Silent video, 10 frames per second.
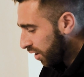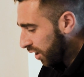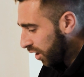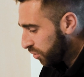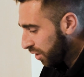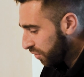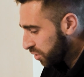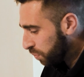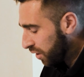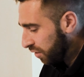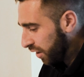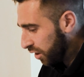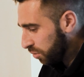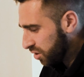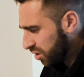You have this button right
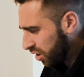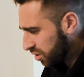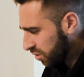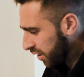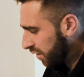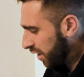here, which is also like the